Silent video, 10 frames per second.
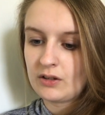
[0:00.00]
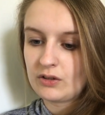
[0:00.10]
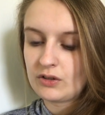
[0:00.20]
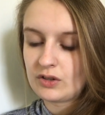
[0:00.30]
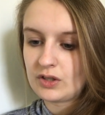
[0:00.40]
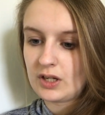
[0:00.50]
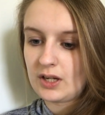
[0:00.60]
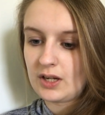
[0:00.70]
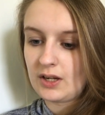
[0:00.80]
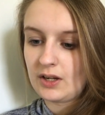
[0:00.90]

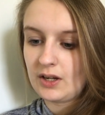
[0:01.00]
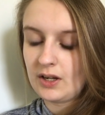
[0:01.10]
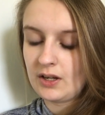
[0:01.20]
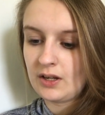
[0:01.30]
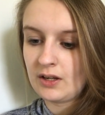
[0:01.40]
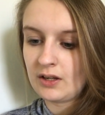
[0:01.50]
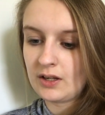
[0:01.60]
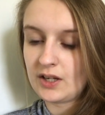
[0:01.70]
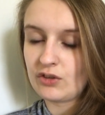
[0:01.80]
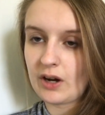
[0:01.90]
she
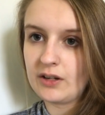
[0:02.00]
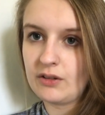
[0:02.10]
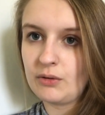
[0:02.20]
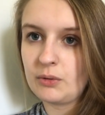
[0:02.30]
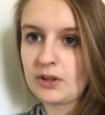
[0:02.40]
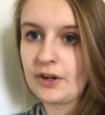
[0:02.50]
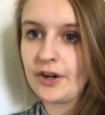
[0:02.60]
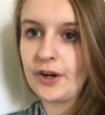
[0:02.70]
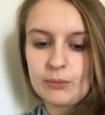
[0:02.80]
he tried to do it with her.